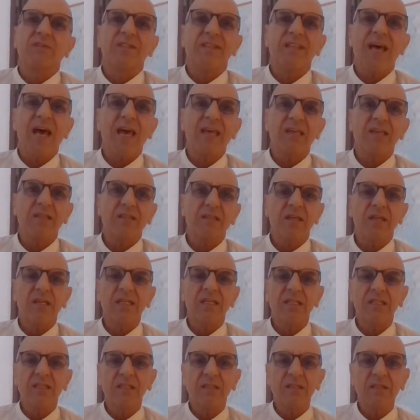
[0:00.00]

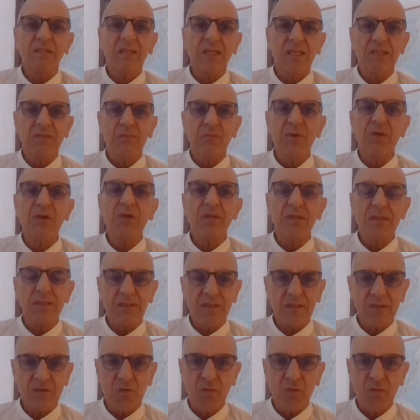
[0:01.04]
psychedelic experiences